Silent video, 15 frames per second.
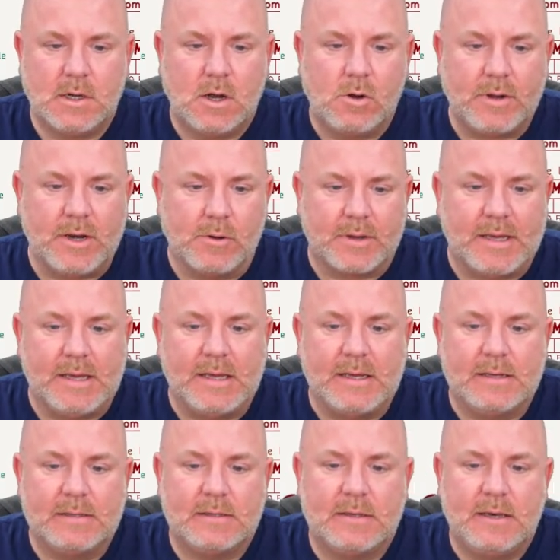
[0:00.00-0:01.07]
Okie
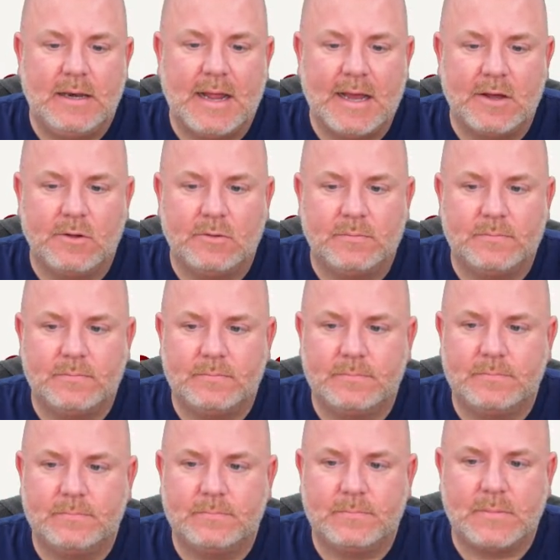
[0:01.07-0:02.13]
dokie. Now,
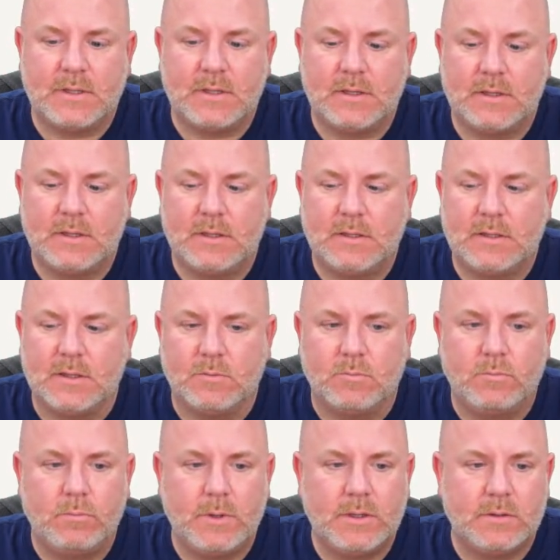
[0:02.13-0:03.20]

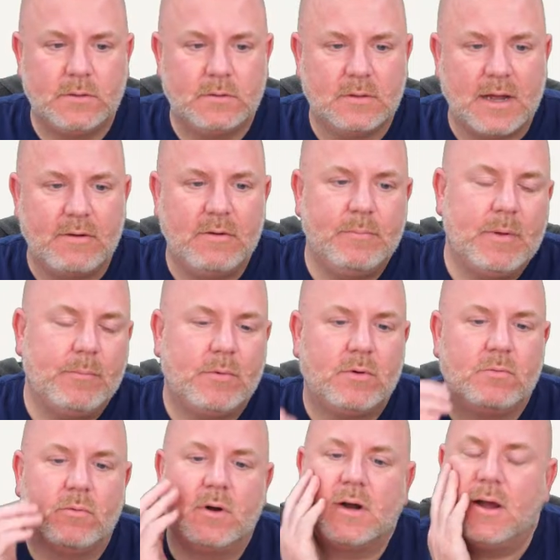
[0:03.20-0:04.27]
I remember
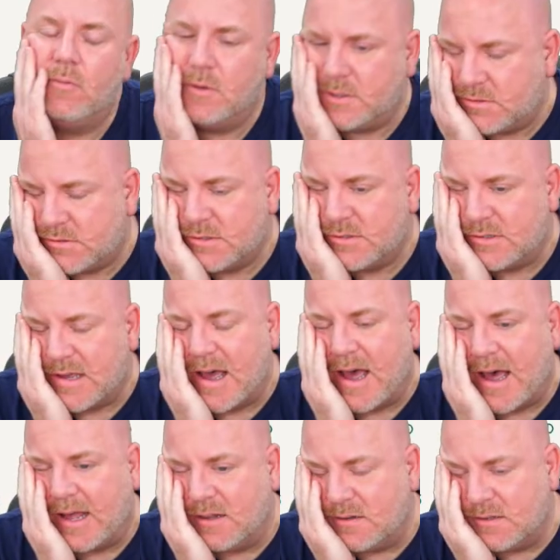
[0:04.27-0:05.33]
where I was
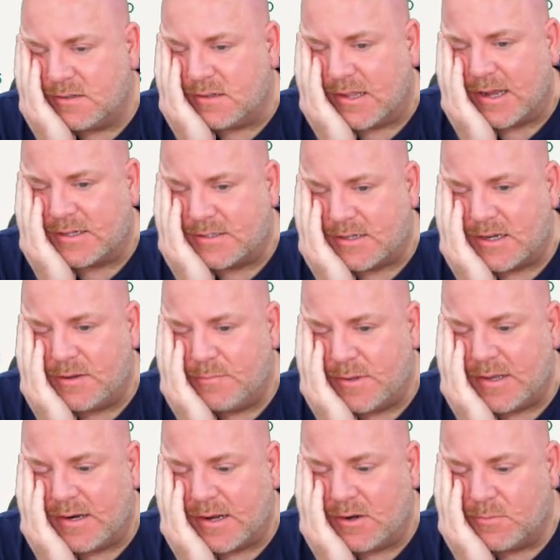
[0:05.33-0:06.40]
at last time,
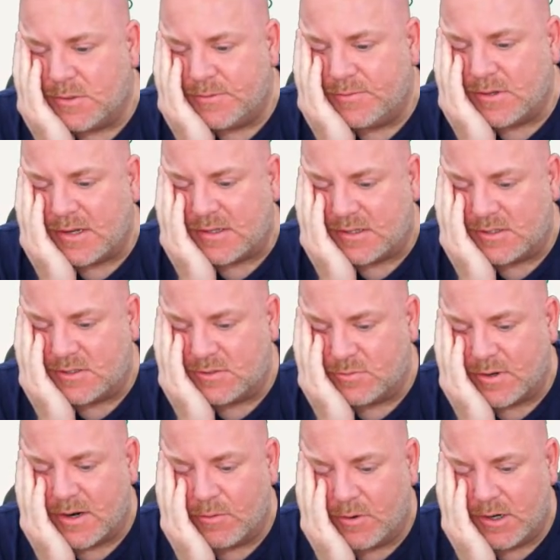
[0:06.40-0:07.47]
and I almost feel like this is
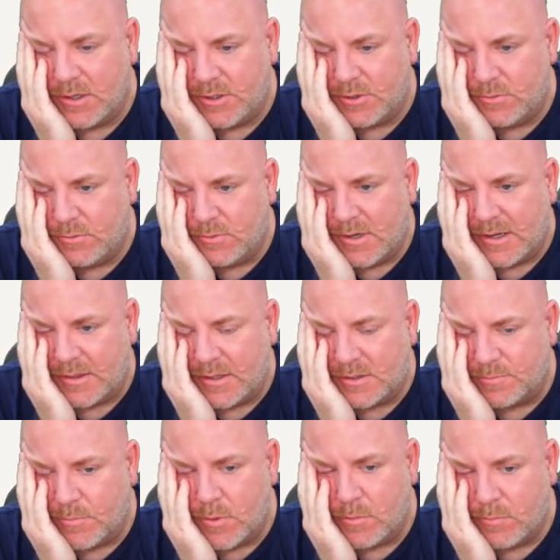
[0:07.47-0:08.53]
what I want to do at
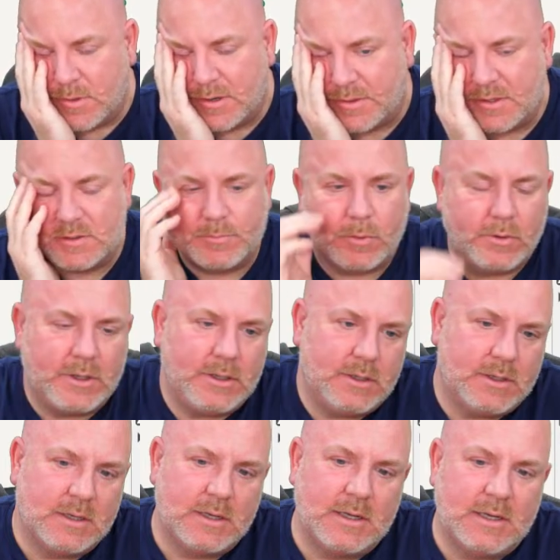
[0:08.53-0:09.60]
this point.
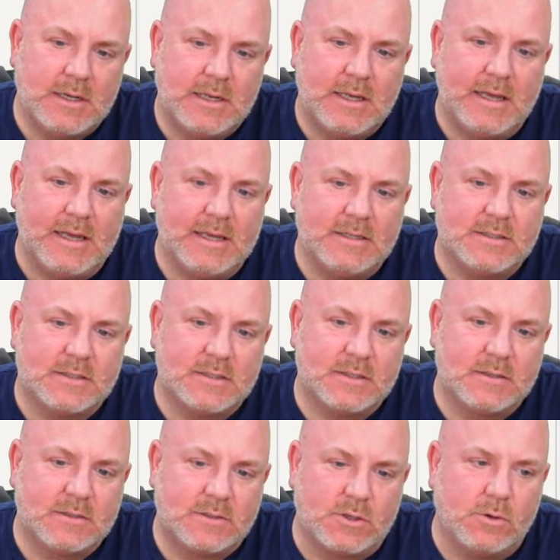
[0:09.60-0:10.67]
Is
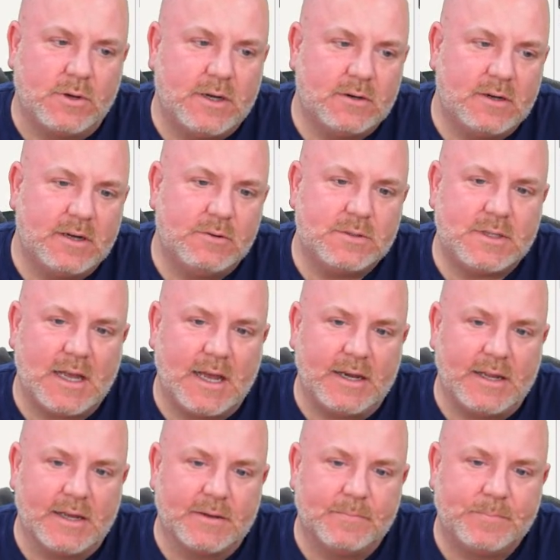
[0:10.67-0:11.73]
so here was the
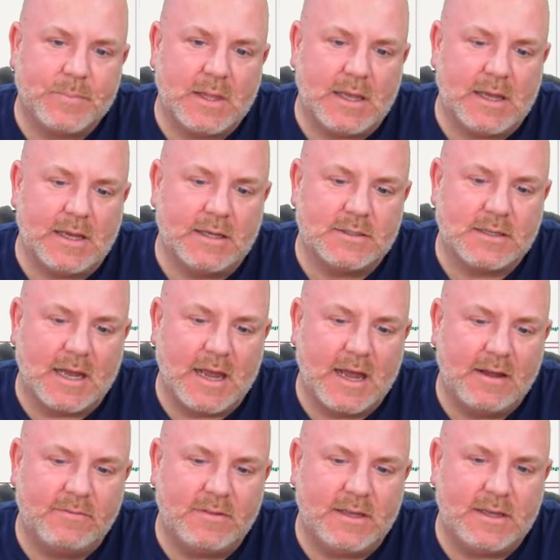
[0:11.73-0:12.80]
idea: is I
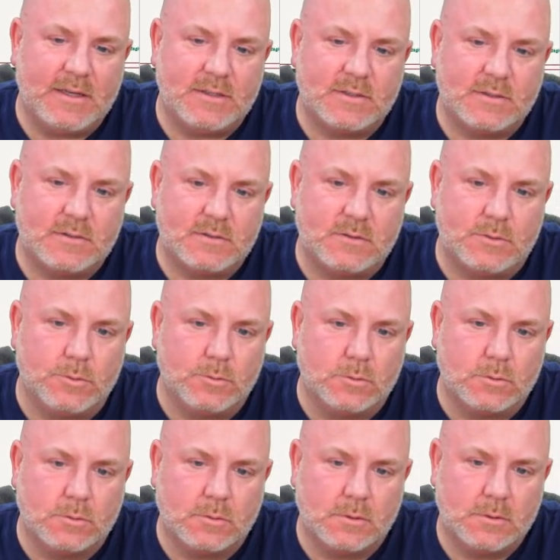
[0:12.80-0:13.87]
have these
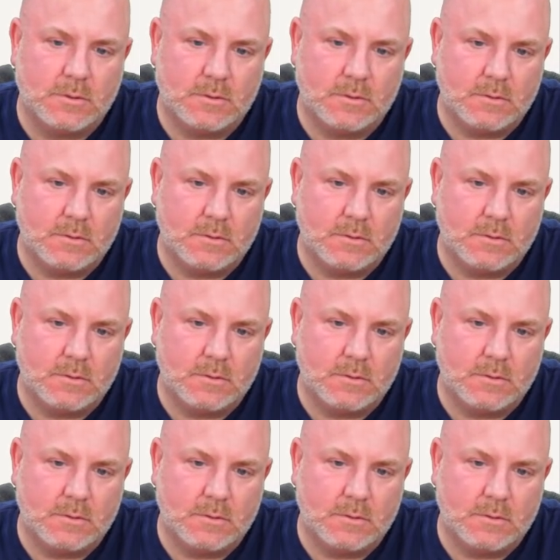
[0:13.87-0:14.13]
dual